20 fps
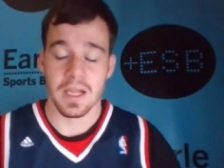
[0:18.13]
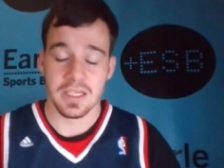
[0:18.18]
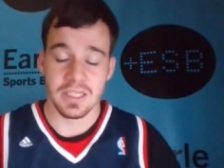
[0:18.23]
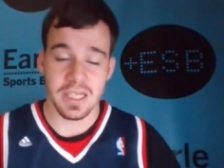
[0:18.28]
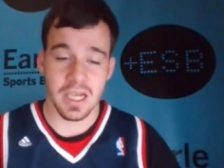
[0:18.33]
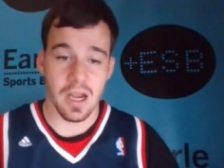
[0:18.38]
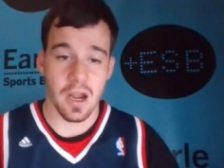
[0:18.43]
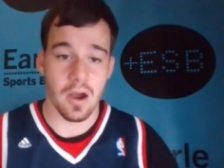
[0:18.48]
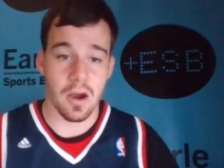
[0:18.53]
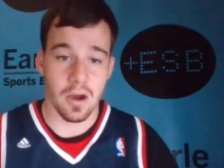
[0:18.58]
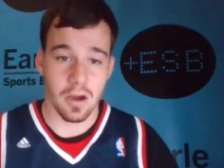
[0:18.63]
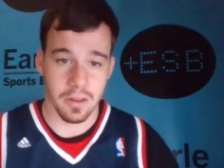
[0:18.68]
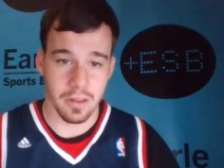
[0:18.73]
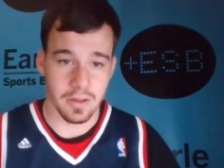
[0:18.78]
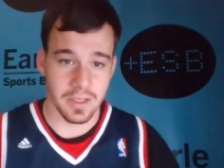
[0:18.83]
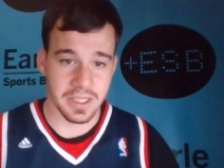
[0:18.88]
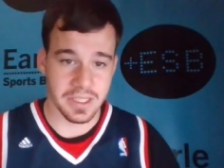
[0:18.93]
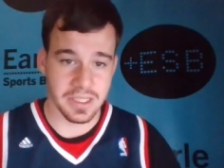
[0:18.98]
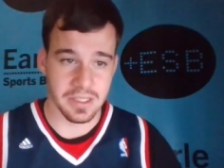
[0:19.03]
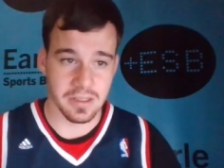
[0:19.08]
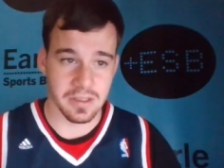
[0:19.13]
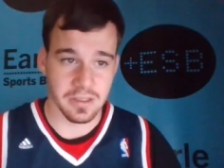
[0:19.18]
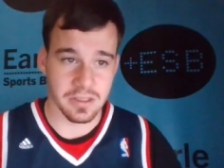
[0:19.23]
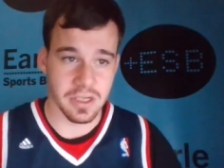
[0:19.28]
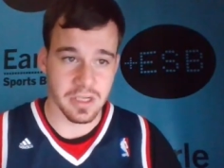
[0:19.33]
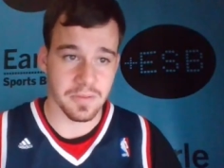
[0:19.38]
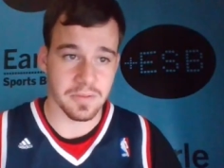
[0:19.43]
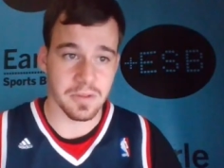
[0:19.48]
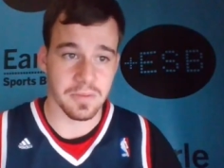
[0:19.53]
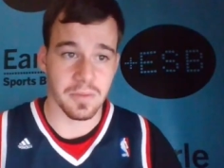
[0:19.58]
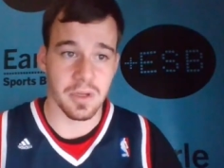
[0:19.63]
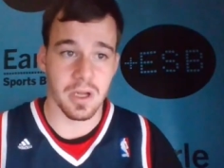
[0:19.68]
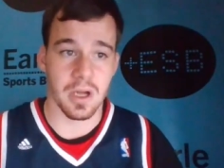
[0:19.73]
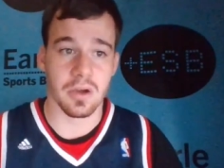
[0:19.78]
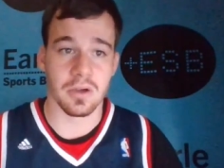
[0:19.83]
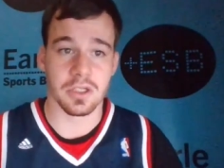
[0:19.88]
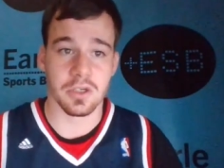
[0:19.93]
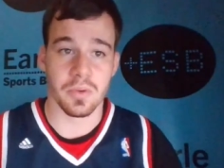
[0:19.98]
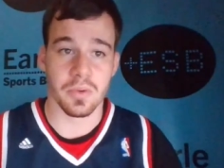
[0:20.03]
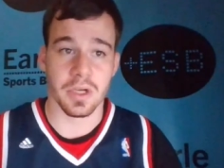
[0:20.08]
Check out all the links in the description
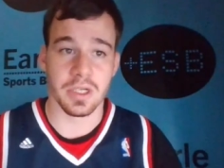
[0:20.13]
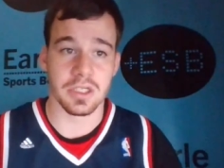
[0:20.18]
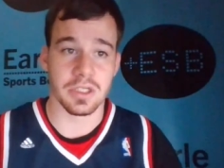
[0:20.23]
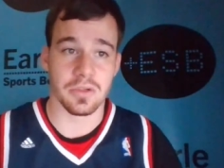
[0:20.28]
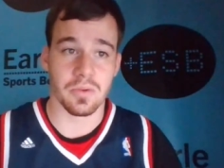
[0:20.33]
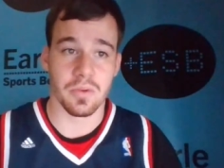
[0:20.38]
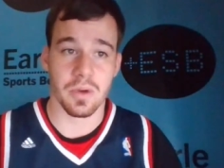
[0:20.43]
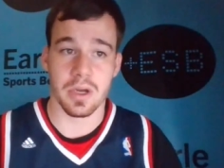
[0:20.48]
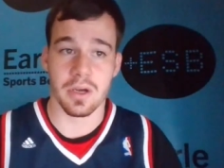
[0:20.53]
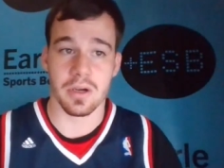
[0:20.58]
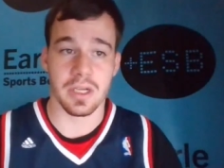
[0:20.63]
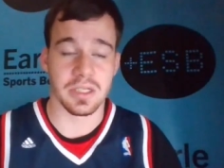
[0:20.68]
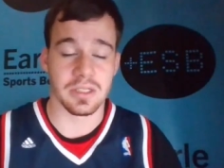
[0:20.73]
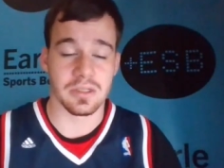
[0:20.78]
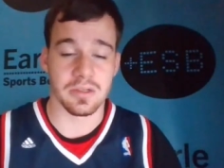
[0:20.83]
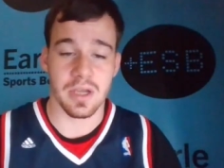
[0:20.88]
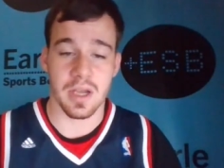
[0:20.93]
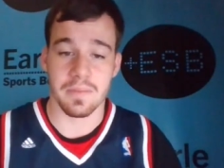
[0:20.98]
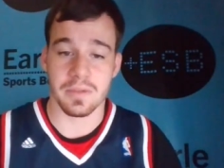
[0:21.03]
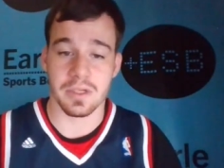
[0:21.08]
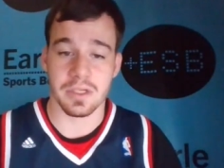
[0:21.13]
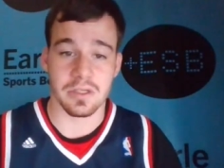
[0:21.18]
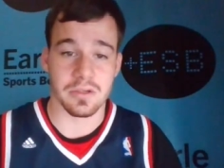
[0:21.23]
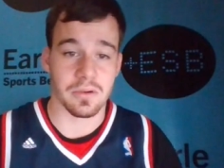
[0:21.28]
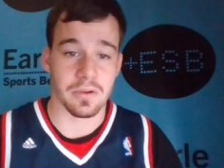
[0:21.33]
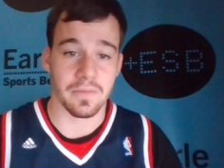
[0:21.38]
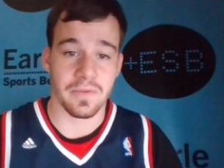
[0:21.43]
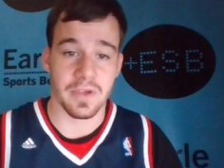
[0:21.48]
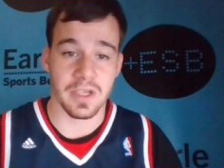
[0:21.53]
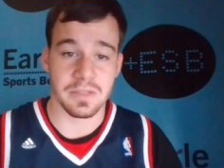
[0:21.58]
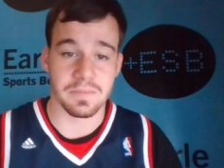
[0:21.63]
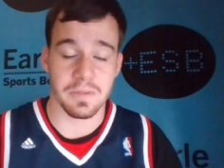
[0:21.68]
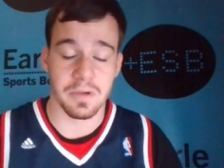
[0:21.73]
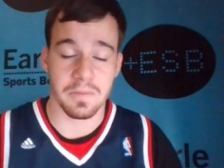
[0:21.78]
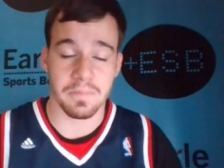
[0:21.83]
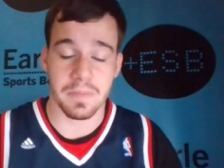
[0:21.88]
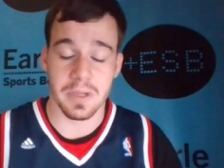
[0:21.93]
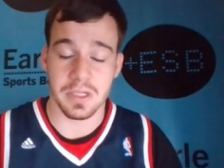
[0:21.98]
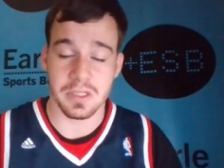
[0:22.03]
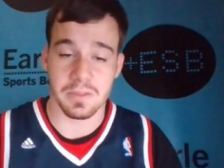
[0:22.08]
below: Twitch, Twitter, Instagram, Discord,
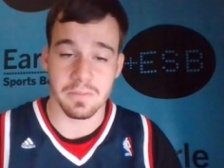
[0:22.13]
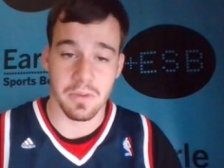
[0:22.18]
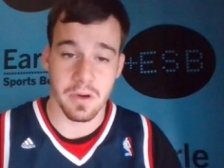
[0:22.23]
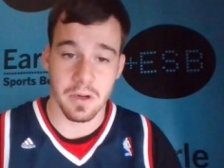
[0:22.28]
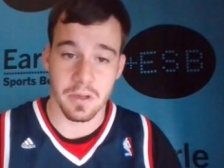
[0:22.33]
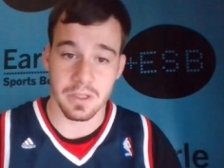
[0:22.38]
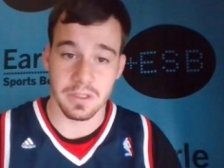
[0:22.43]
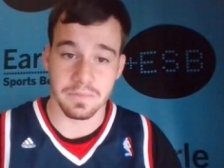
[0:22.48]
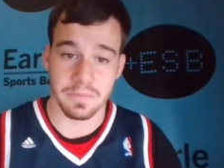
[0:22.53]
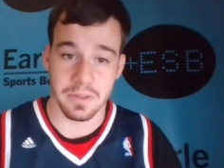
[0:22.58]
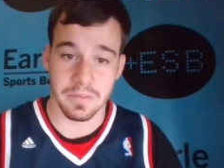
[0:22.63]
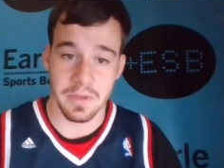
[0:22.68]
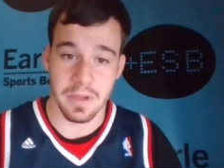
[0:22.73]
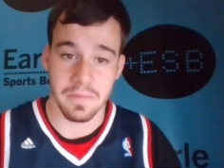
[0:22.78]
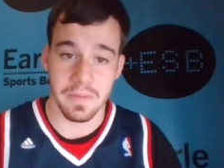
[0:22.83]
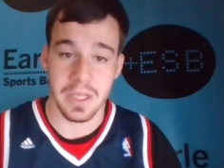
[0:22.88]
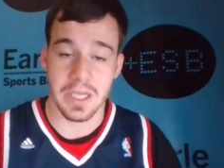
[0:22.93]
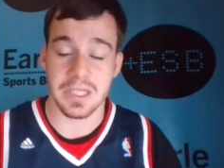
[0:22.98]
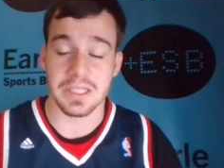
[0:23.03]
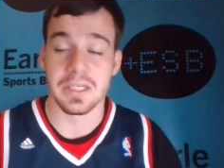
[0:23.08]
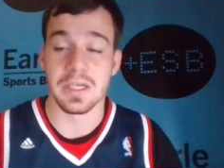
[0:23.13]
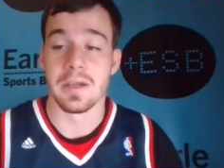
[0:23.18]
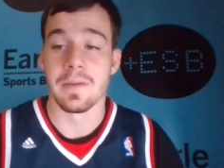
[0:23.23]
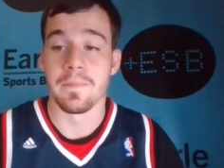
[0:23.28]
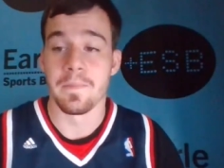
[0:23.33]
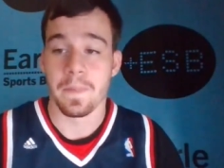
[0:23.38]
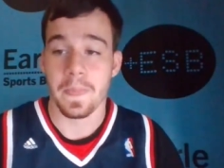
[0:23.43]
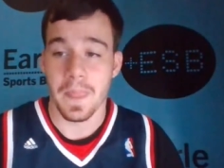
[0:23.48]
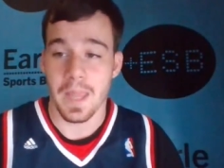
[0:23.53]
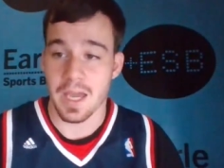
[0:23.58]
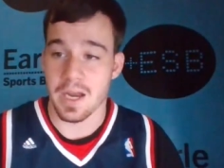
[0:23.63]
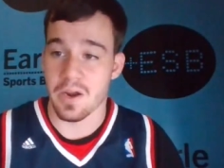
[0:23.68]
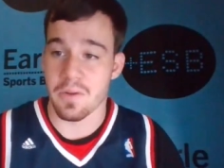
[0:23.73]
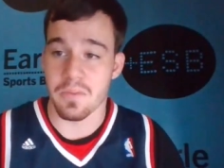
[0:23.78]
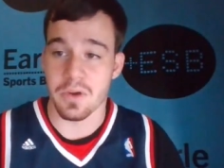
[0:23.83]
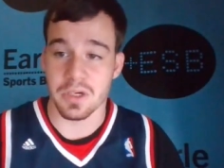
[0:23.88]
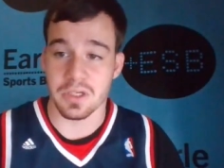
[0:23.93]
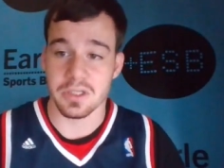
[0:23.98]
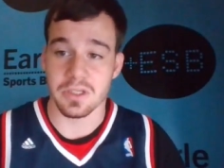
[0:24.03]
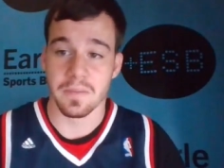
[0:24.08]
Facebook, picks and parlays, premium plays, and our
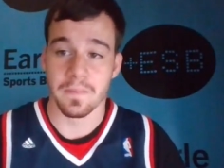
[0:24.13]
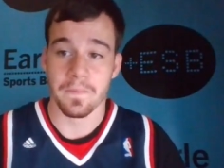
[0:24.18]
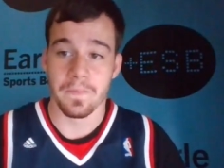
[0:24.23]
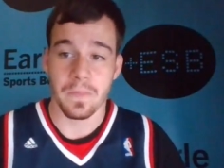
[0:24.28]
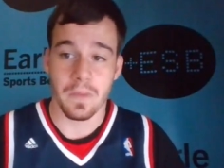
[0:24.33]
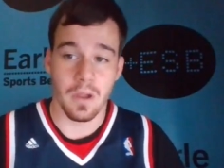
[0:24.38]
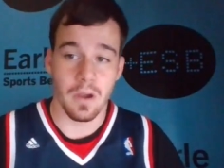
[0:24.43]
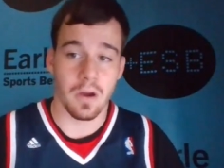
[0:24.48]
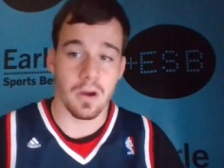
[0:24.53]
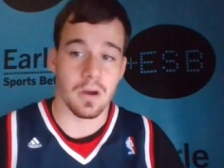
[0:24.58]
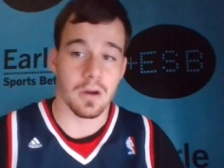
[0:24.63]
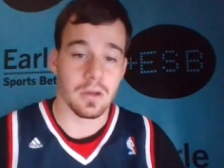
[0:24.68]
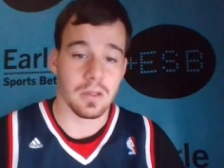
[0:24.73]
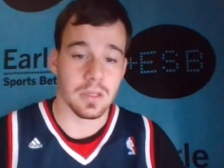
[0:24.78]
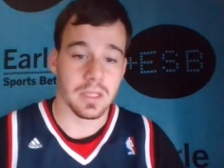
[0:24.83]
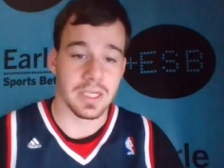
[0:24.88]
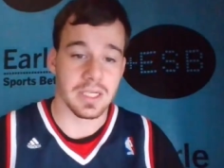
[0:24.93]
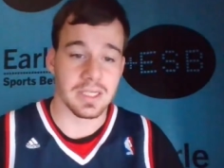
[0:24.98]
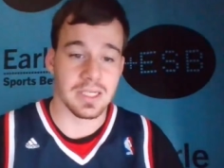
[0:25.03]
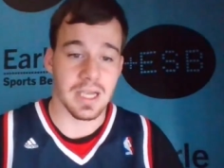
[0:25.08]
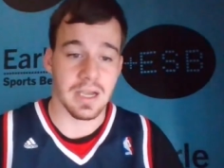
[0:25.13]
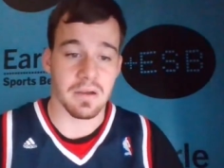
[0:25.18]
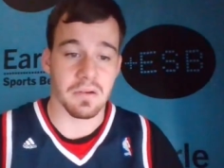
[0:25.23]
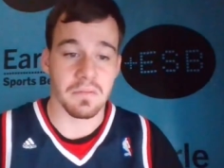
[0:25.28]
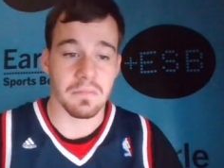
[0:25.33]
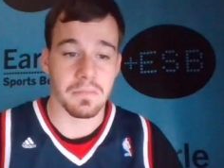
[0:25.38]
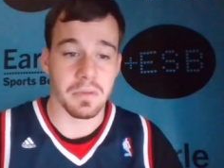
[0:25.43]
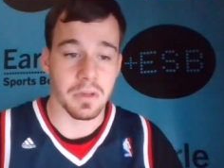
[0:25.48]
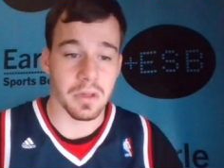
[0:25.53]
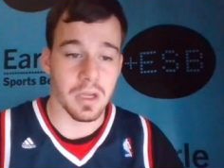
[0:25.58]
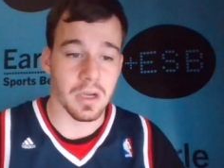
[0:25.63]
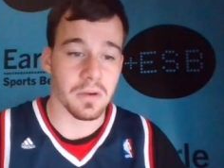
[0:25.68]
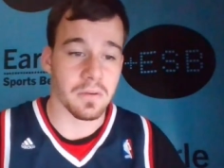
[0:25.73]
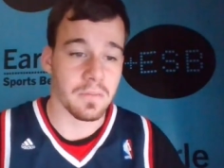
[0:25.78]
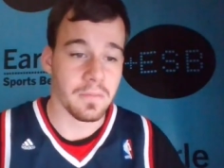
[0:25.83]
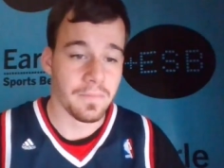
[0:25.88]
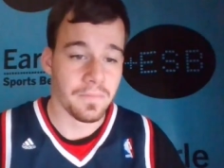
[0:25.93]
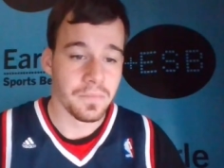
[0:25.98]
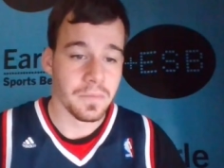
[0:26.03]
merch, all linked down below.